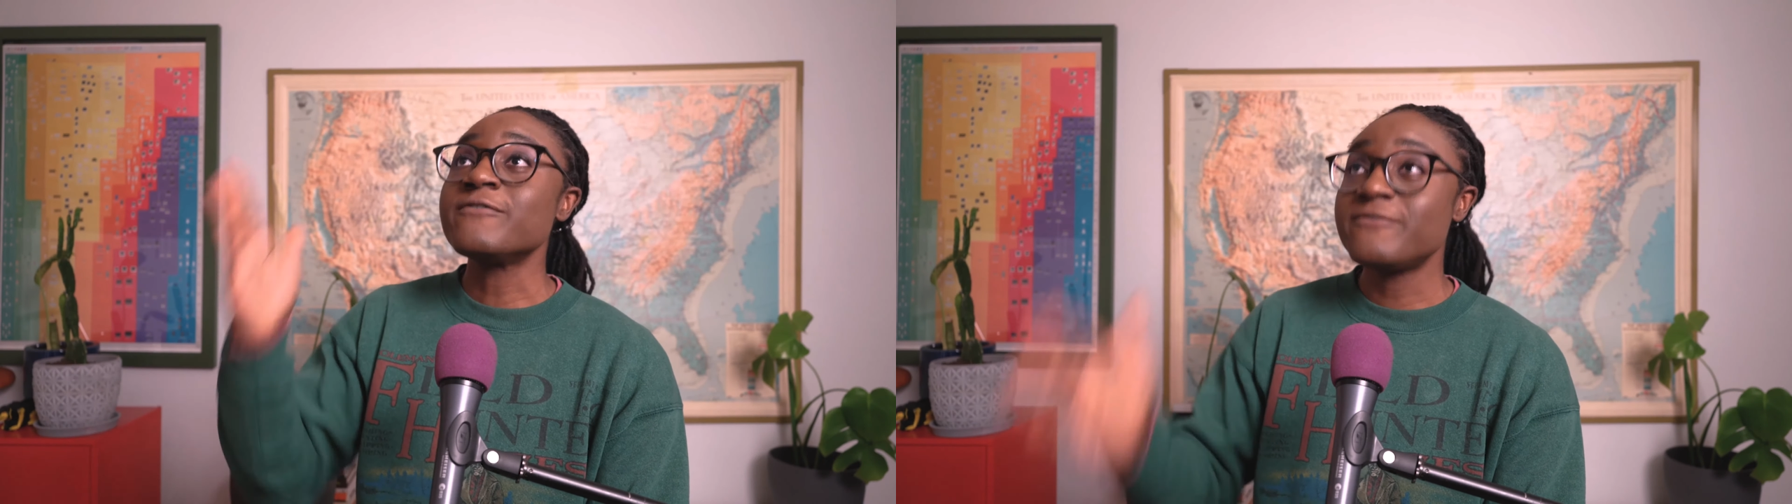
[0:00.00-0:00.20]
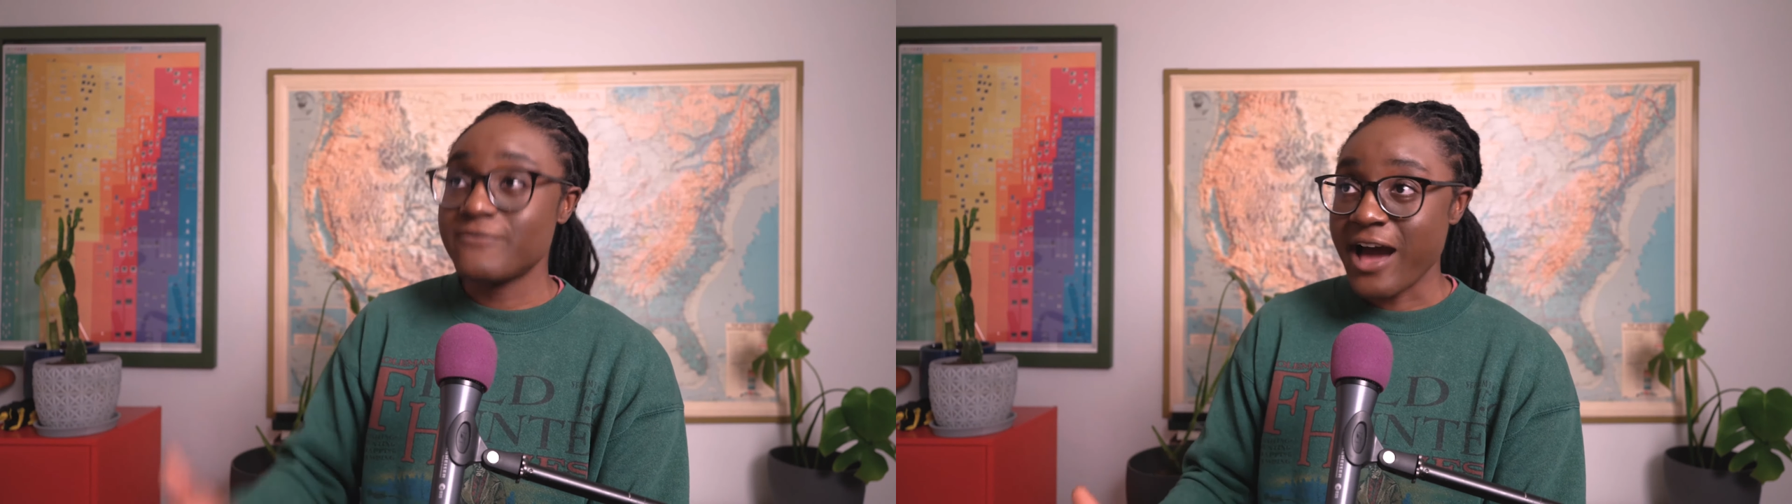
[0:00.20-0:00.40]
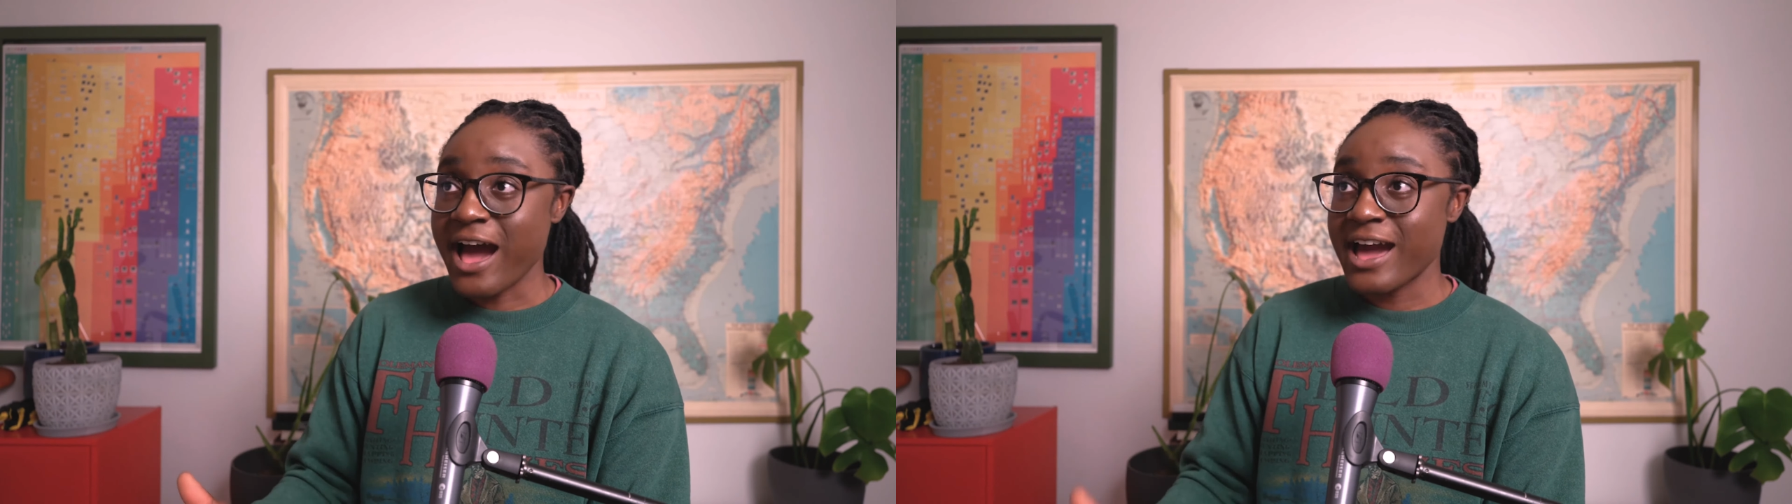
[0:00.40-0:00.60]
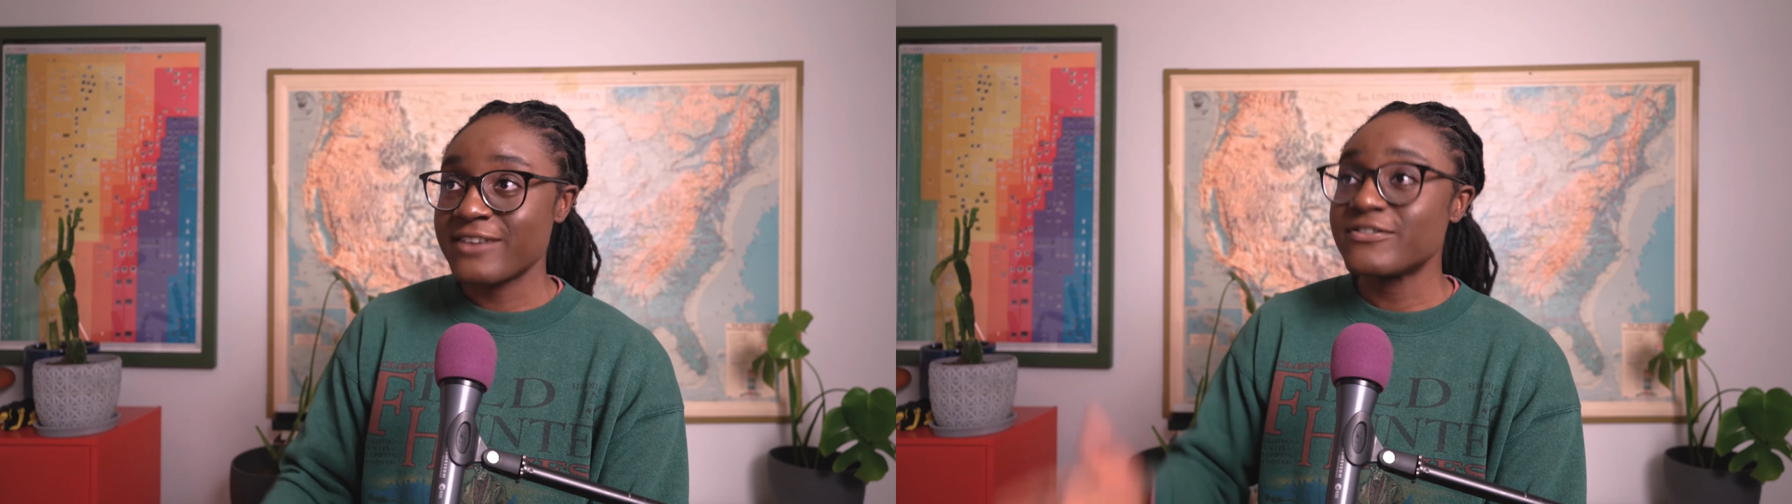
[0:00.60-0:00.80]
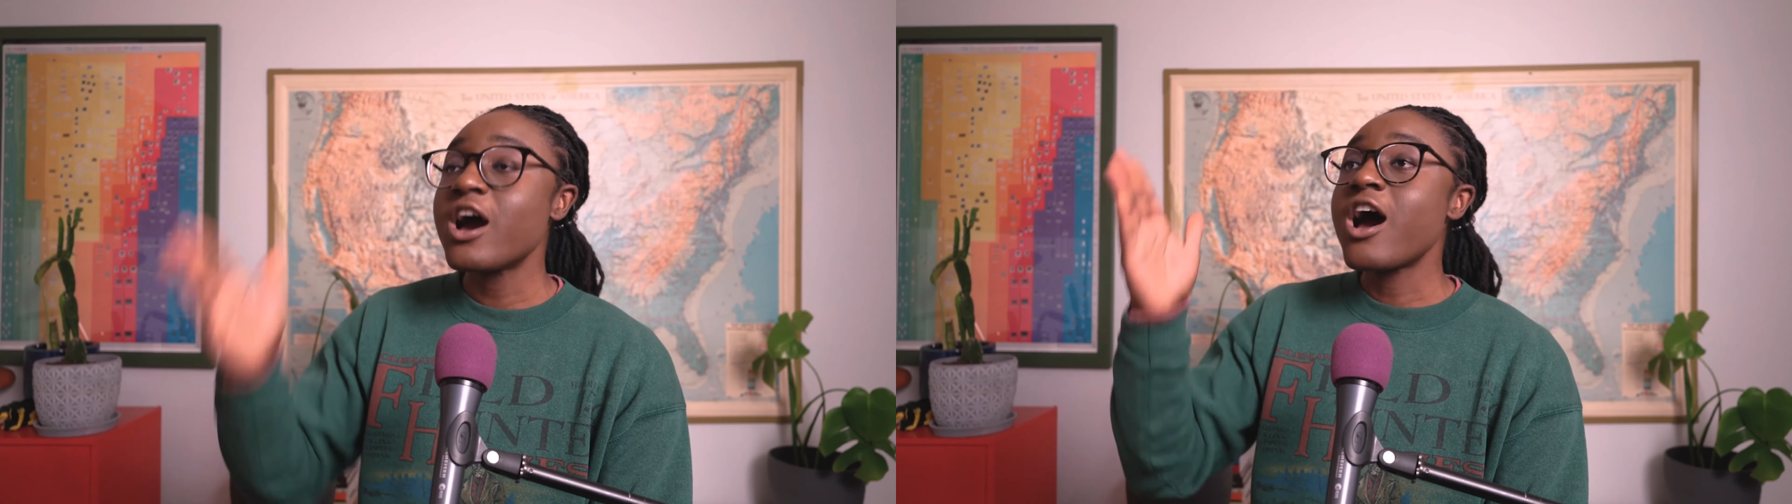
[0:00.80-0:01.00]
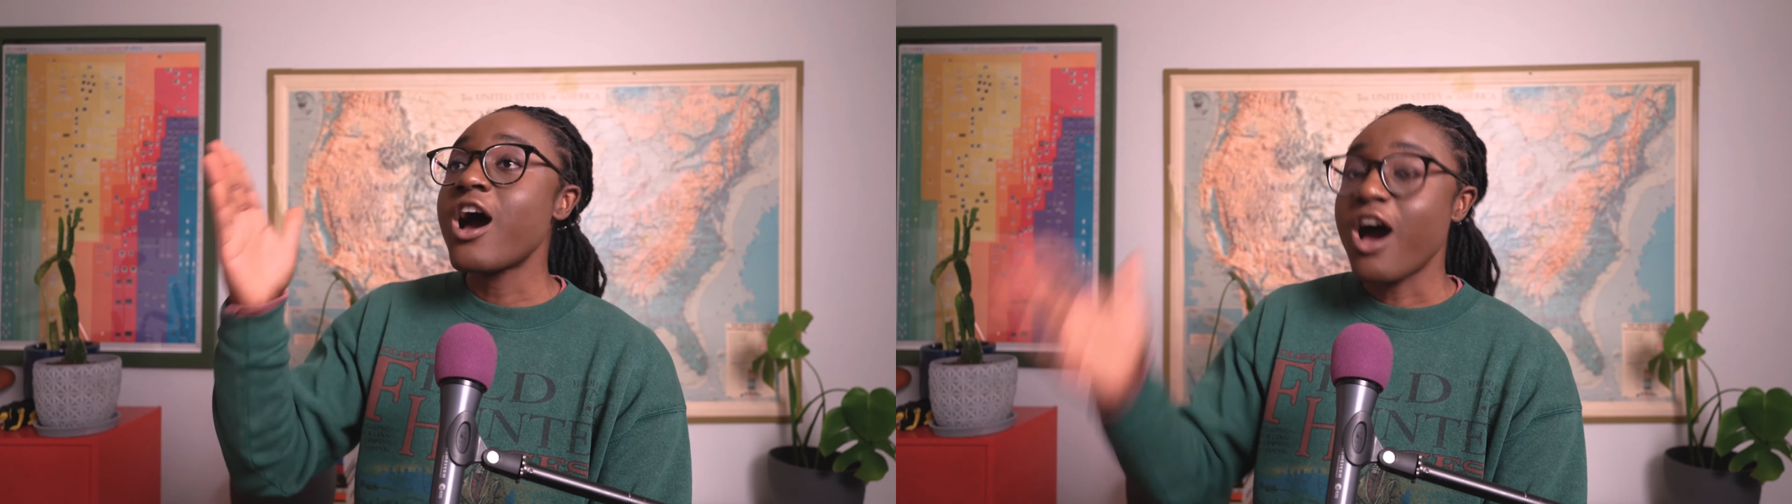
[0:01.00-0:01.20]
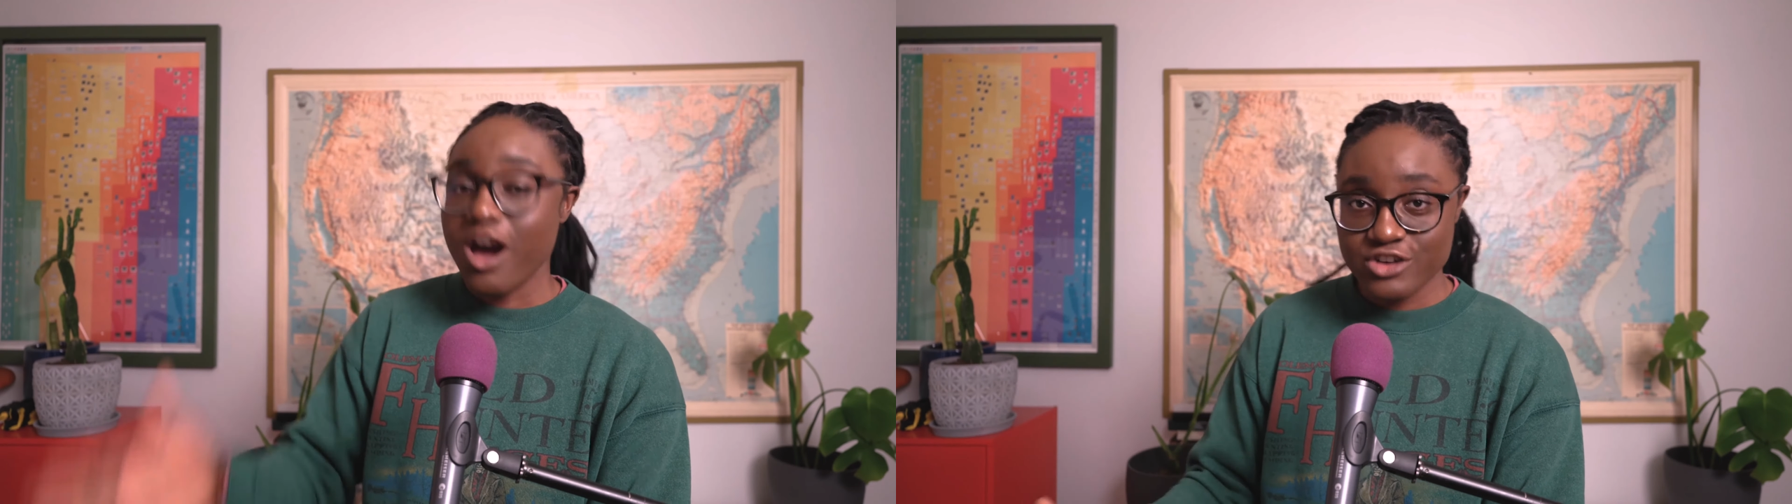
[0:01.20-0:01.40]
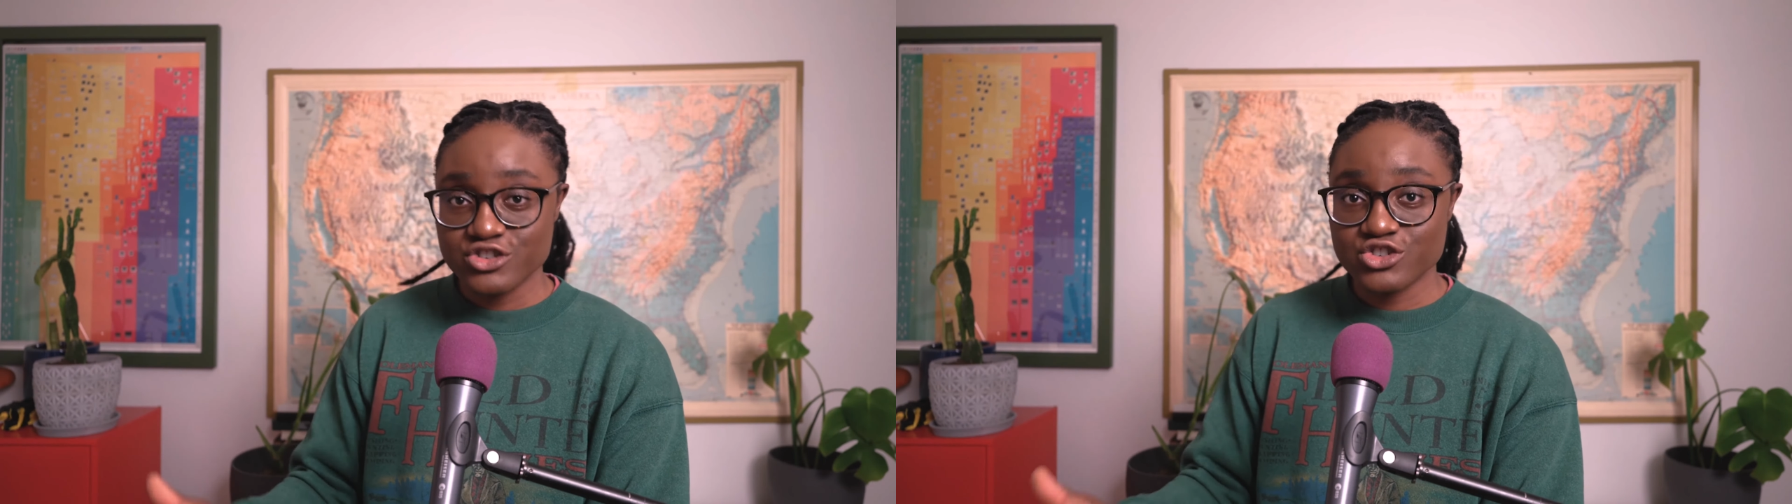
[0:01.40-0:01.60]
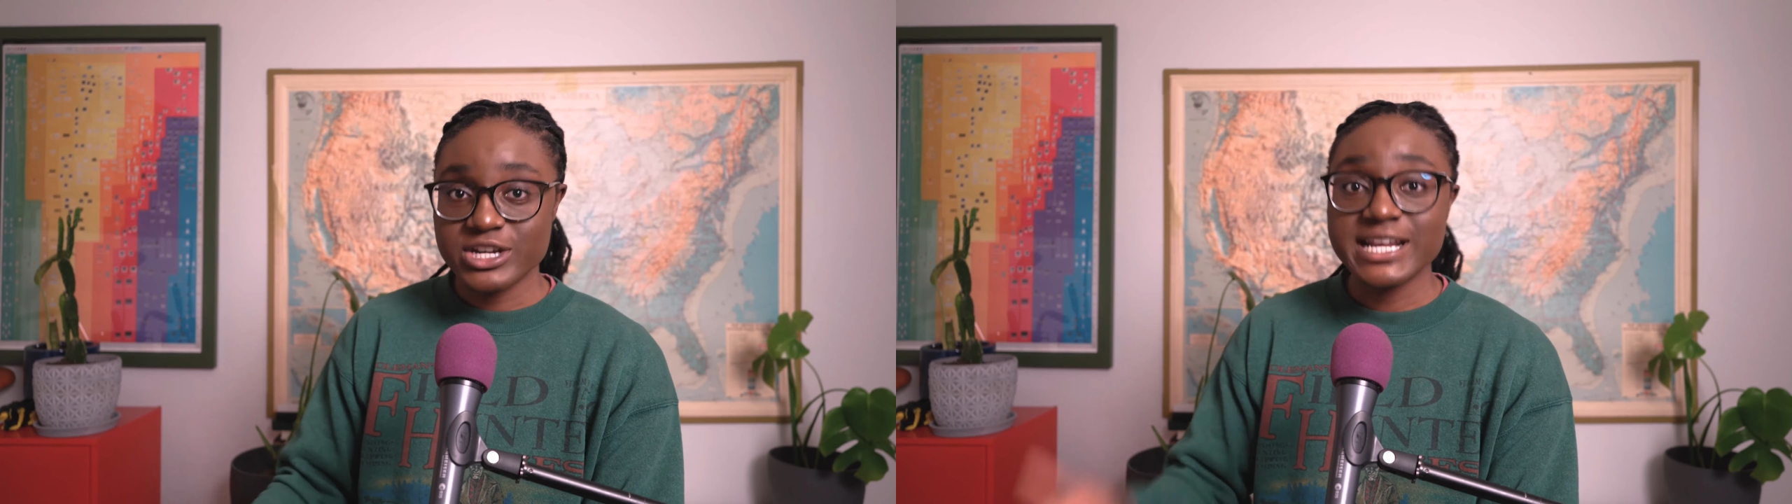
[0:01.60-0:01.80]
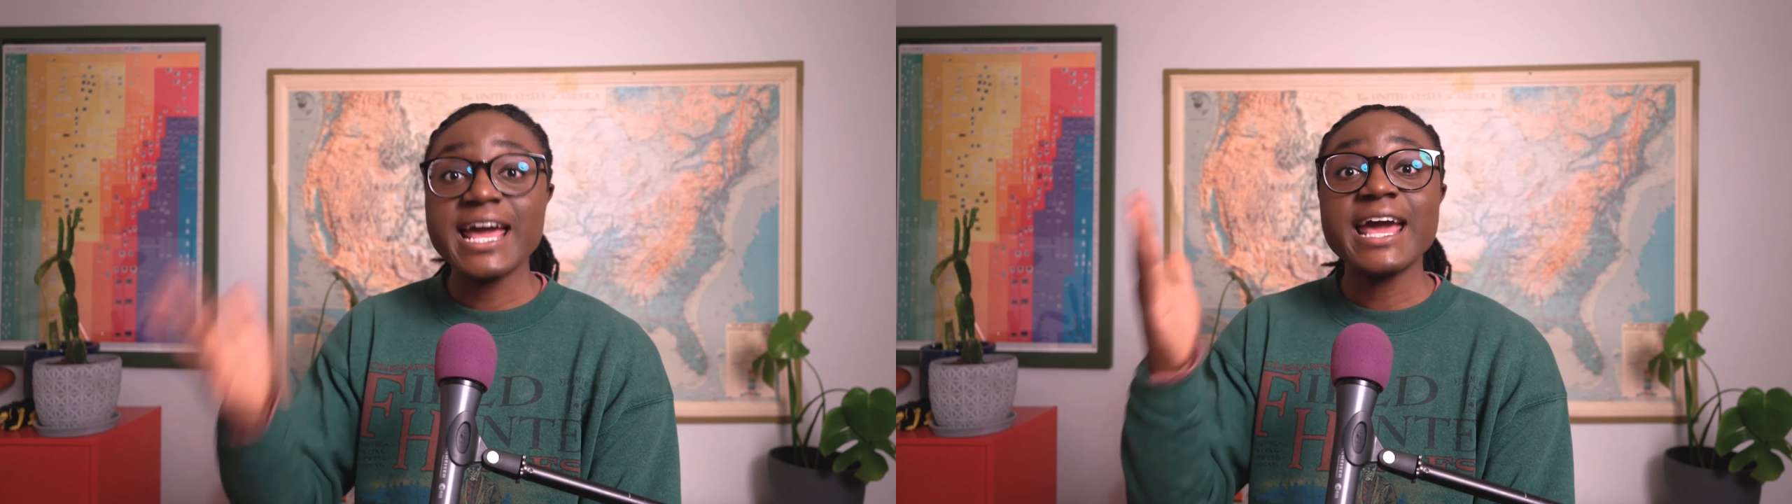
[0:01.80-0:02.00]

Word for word: 500